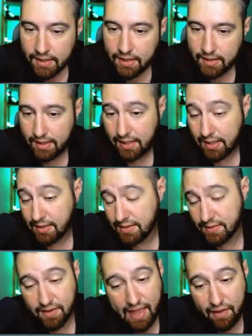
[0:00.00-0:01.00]
And
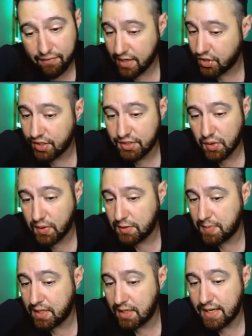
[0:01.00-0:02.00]
Galvantula has always
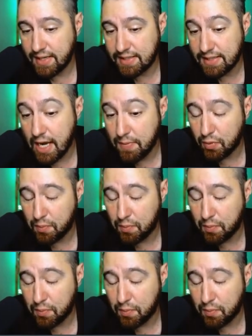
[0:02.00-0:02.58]
been a nice staple